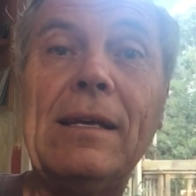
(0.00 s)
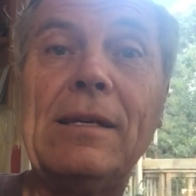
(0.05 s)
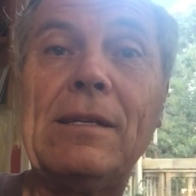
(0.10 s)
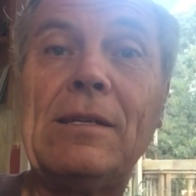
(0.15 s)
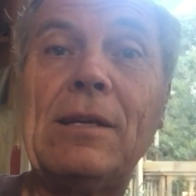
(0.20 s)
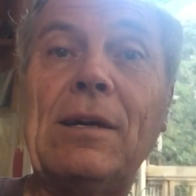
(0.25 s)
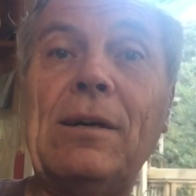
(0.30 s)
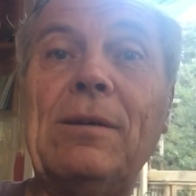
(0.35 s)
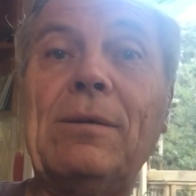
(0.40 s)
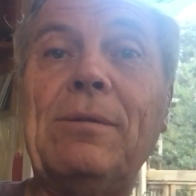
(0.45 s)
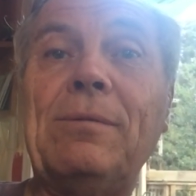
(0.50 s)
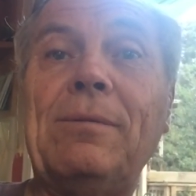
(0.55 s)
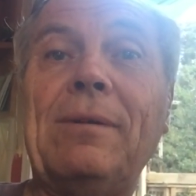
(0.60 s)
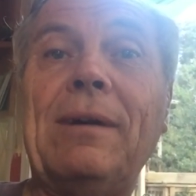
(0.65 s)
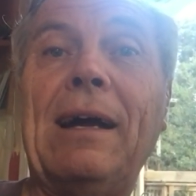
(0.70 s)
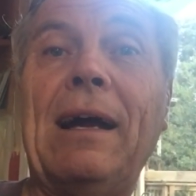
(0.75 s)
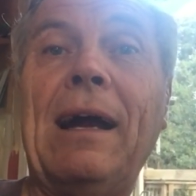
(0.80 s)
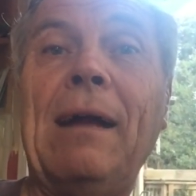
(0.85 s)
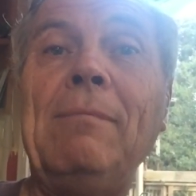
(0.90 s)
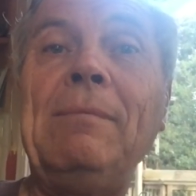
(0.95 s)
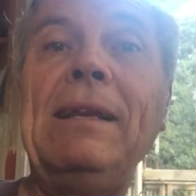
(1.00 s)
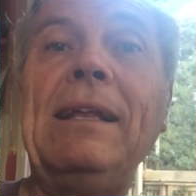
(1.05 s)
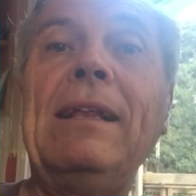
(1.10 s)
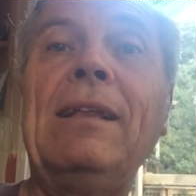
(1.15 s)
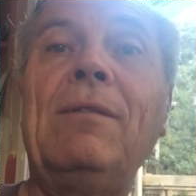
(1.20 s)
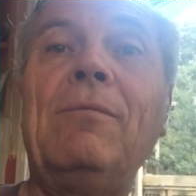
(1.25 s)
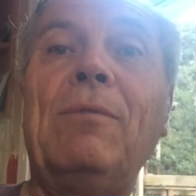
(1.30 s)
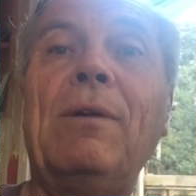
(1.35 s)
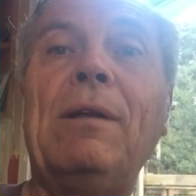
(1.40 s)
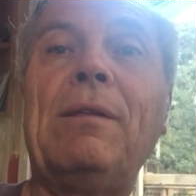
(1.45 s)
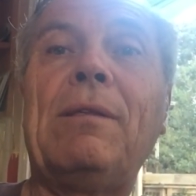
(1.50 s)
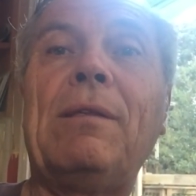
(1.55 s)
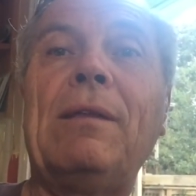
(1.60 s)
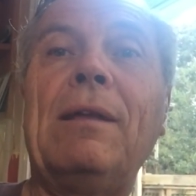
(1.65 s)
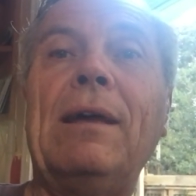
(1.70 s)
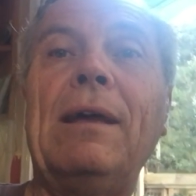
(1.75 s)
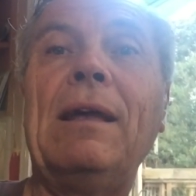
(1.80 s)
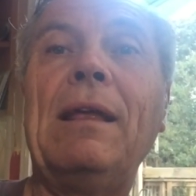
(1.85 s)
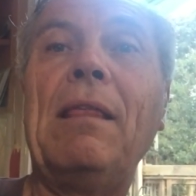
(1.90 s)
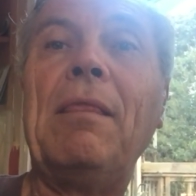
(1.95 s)
So I'm dealing with
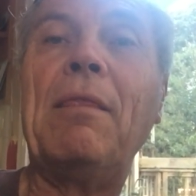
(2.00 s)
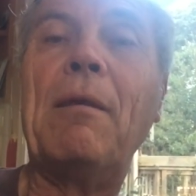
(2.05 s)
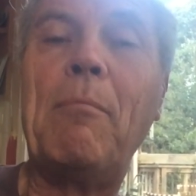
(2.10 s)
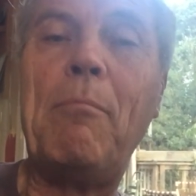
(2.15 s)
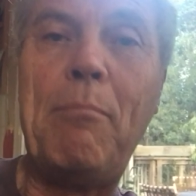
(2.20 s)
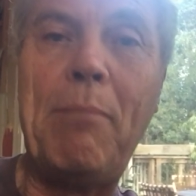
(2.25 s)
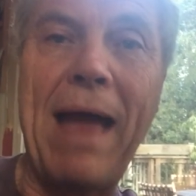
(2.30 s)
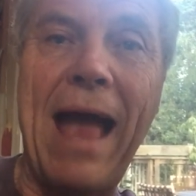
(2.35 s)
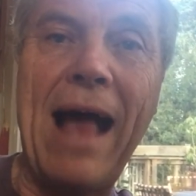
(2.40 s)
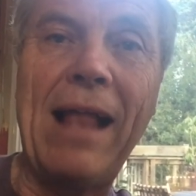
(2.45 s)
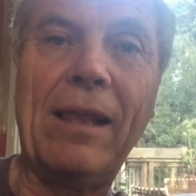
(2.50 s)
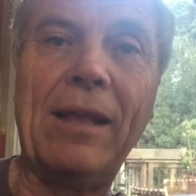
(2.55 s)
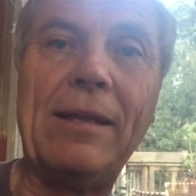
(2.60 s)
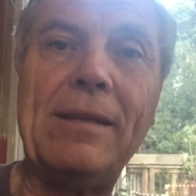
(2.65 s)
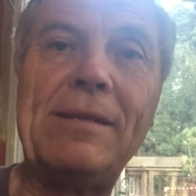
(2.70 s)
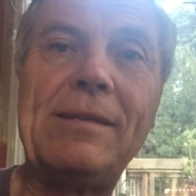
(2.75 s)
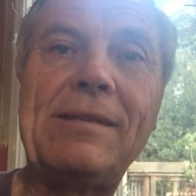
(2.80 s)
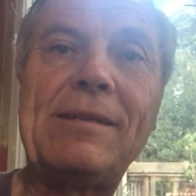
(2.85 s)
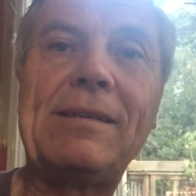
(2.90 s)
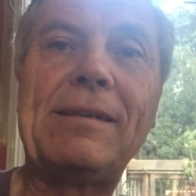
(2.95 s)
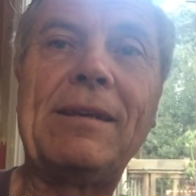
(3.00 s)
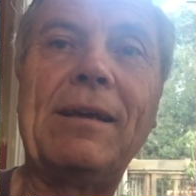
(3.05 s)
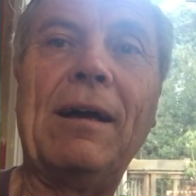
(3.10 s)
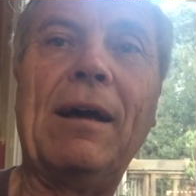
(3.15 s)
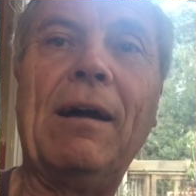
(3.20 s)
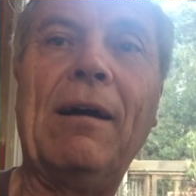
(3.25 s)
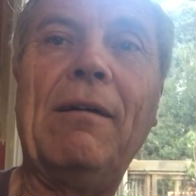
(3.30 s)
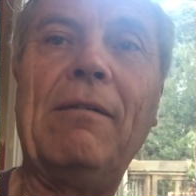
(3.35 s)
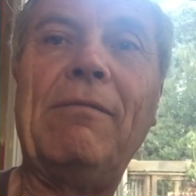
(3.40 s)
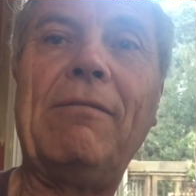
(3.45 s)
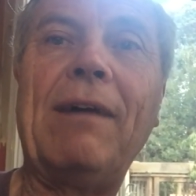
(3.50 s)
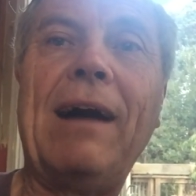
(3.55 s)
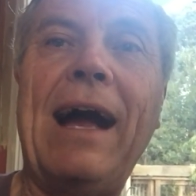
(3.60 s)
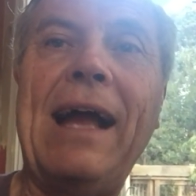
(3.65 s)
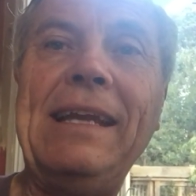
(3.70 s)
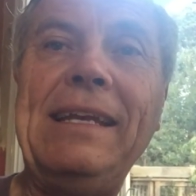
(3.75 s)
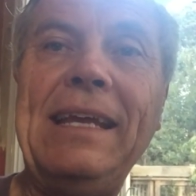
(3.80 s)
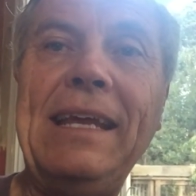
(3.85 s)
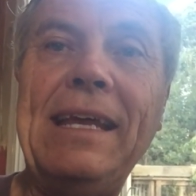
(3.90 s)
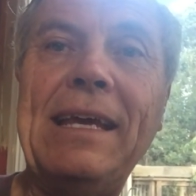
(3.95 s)
the balance of
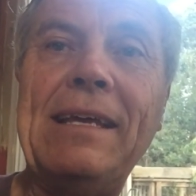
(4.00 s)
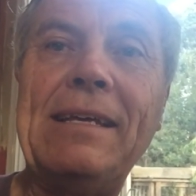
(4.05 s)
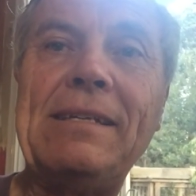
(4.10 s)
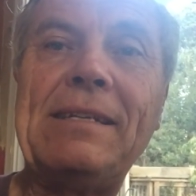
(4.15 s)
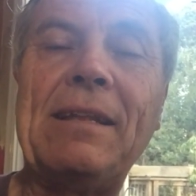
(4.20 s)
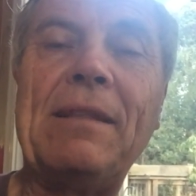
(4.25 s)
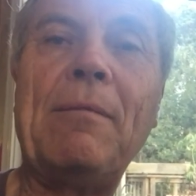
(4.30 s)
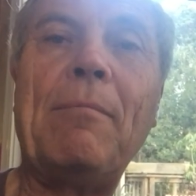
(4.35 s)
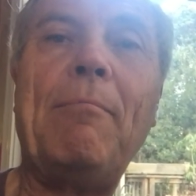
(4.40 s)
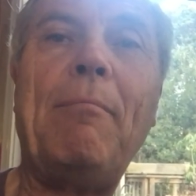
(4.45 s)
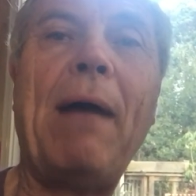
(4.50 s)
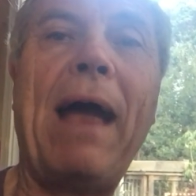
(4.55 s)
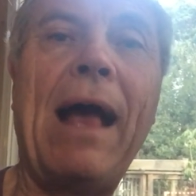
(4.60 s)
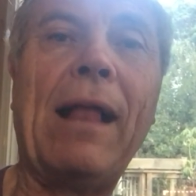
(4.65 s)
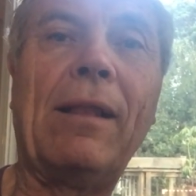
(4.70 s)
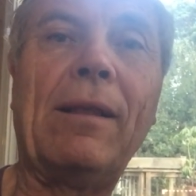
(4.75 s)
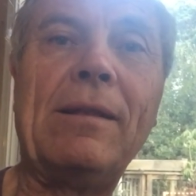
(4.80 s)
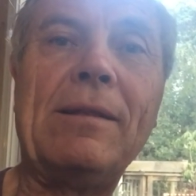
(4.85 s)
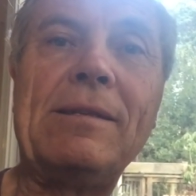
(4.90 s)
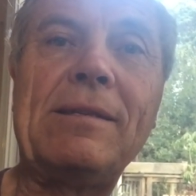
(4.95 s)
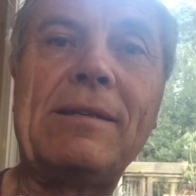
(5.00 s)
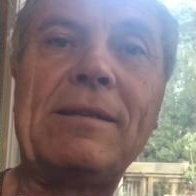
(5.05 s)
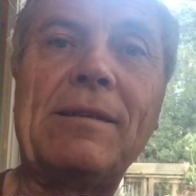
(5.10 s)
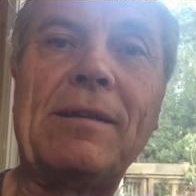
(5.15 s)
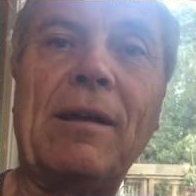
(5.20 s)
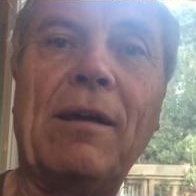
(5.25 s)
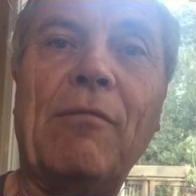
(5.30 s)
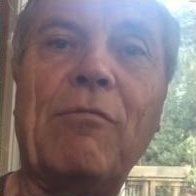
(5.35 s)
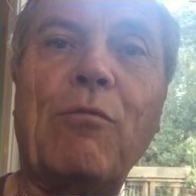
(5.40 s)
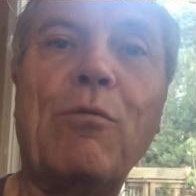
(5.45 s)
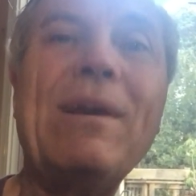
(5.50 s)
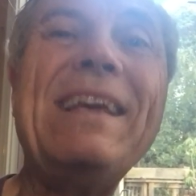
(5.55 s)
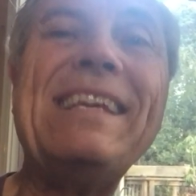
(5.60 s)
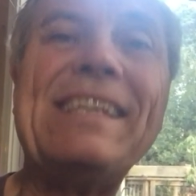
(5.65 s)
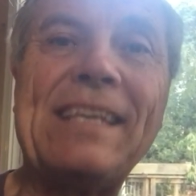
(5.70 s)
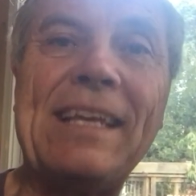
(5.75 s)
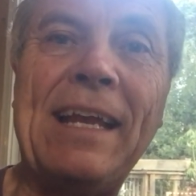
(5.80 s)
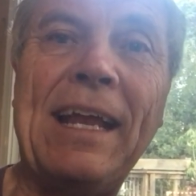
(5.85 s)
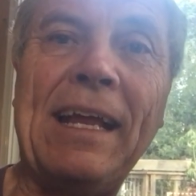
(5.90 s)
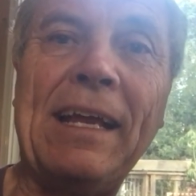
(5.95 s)
ideas and the balance of
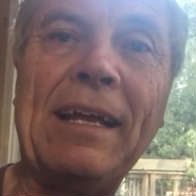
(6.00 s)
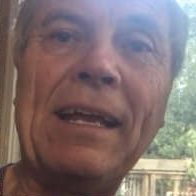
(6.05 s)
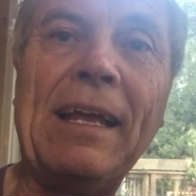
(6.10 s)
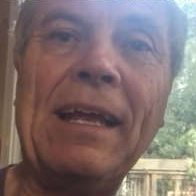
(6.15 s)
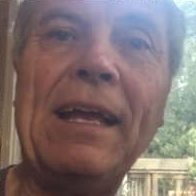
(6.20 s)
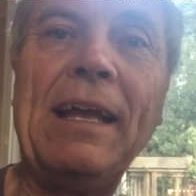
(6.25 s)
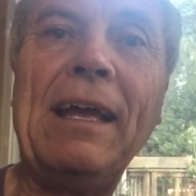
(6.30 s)
reasoning.